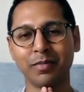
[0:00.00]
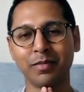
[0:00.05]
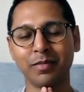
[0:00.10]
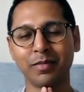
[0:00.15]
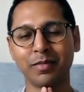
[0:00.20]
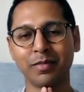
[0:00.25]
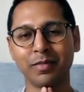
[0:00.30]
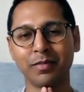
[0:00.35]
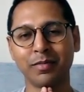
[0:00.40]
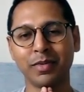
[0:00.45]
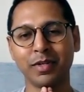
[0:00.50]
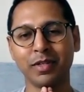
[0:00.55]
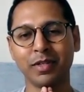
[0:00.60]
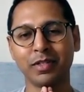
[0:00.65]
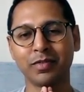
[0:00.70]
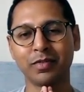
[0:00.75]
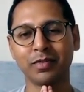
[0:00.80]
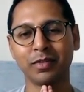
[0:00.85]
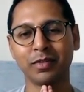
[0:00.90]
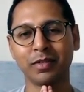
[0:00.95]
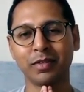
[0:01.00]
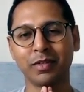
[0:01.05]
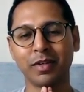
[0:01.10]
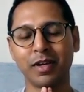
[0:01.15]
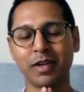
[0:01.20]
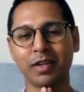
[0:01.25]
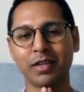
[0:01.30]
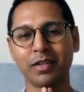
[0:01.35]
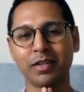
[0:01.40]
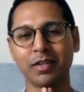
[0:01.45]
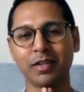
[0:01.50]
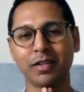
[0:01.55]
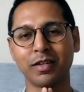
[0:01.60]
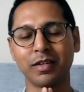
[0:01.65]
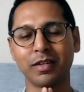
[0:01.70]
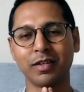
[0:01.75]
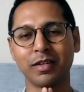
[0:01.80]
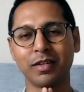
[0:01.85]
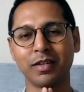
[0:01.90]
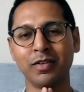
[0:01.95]
and peaceful like
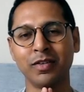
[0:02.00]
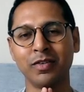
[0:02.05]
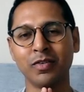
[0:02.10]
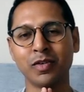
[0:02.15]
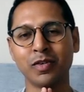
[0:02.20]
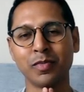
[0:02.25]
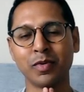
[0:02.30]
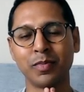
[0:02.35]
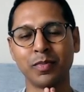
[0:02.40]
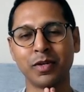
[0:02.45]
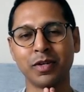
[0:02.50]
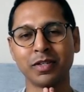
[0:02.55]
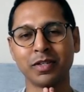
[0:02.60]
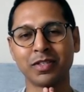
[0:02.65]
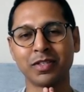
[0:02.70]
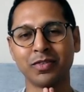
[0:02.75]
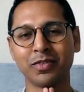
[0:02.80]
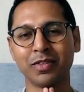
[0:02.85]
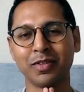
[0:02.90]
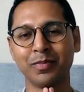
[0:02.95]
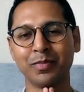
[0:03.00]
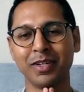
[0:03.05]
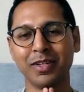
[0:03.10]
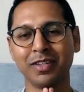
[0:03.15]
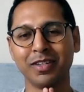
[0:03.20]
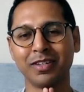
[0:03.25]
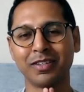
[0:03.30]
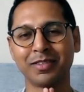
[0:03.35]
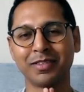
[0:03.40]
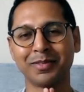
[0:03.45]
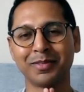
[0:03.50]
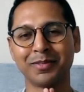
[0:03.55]
a normal person on the beach.